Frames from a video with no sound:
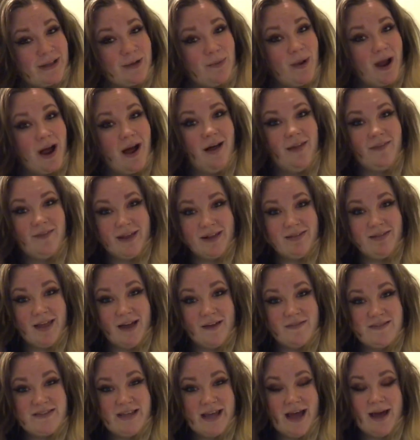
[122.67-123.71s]
well, and they
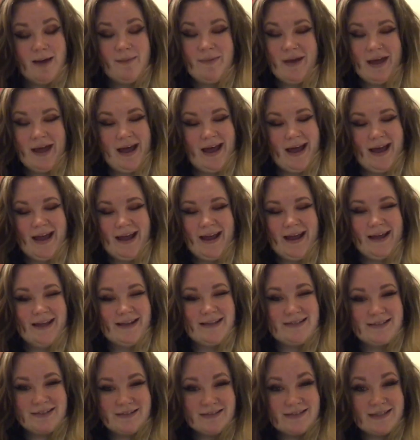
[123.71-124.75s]
loved them. I
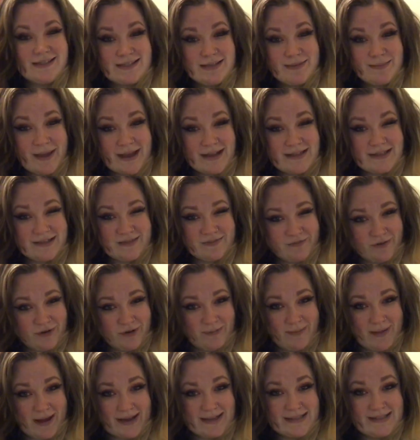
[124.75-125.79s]
still need to make some for
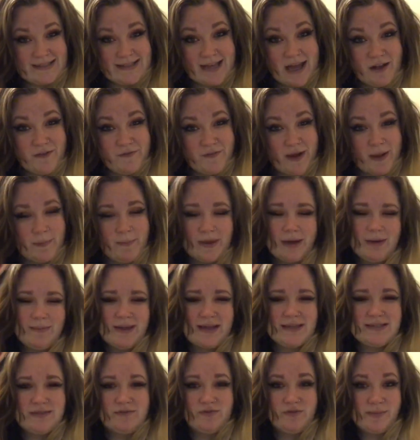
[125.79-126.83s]
myself. I'm going to
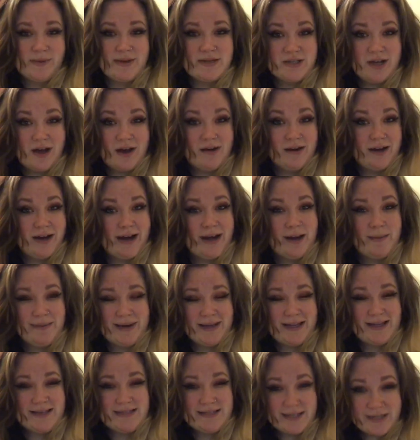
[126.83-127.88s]
make some for my daughter, and I'm going
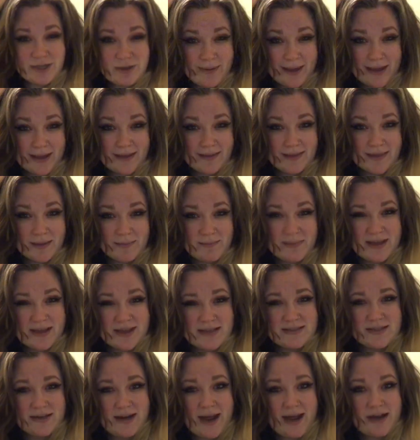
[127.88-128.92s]
to continue making them
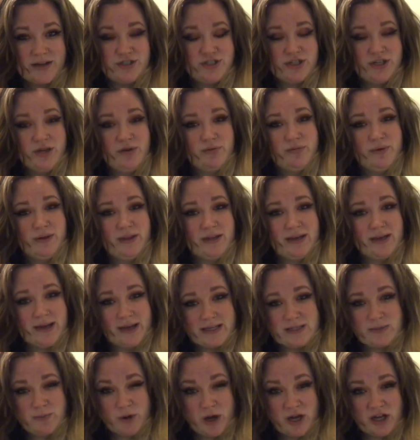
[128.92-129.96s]
because they're actually a really
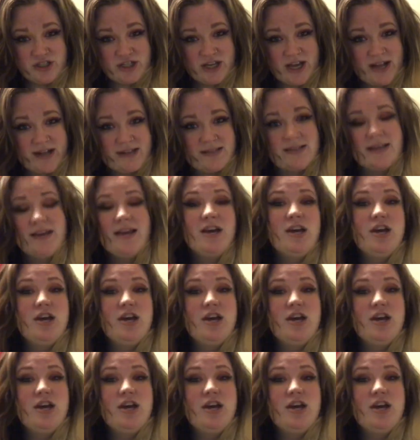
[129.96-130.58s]
nice project.